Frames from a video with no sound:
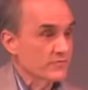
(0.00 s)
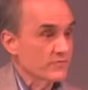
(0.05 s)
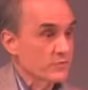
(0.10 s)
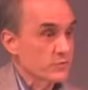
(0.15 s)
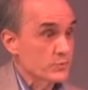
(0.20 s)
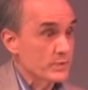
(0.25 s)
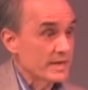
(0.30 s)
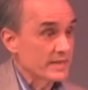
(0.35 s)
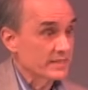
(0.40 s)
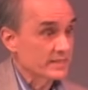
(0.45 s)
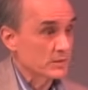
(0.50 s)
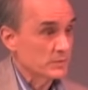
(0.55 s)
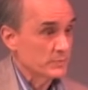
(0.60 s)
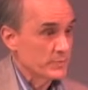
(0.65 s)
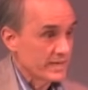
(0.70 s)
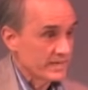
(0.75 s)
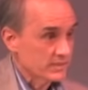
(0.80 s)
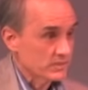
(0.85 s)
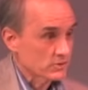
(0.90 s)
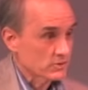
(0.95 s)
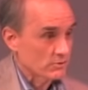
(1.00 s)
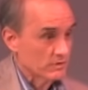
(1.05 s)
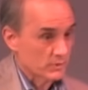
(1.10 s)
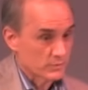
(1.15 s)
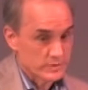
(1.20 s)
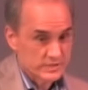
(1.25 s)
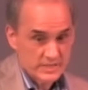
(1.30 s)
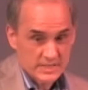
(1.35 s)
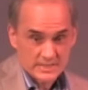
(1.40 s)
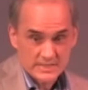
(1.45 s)
the three little pig
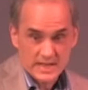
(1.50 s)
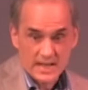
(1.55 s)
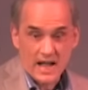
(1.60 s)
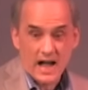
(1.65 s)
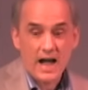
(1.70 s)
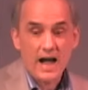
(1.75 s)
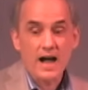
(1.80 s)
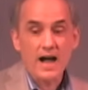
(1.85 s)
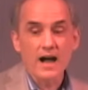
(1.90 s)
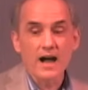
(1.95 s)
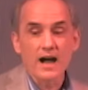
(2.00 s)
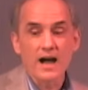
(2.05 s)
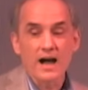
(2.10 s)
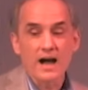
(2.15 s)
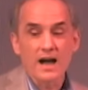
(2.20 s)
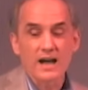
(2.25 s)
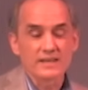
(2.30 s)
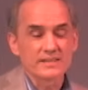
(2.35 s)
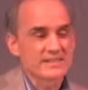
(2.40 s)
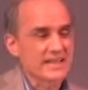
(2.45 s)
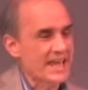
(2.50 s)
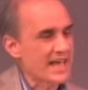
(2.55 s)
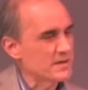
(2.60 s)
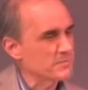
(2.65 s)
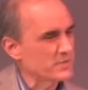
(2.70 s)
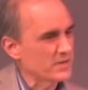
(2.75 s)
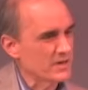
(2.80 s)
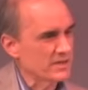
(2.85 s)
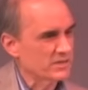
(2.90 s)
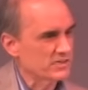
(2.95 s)
story, would she say, aha,
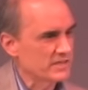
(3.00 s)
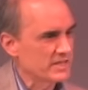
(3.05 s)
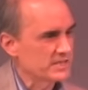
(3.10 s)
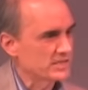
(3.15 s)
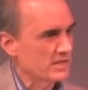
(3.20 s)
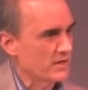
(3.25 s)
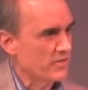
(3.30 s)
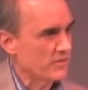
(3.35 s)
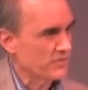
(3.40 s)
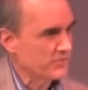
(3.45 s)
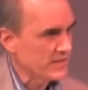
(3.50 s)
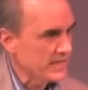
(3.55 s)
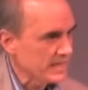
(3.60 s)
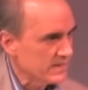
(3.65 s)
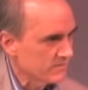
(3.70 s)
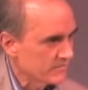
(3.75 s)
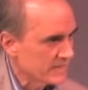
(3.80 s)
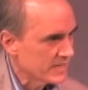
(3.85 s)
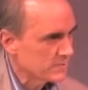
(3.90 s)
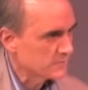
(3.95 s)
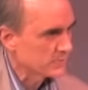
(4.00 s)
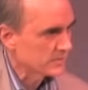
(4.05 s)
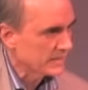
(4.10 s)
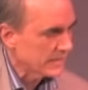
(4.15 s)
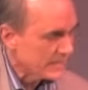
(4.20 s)
Dan Barker is a thief. He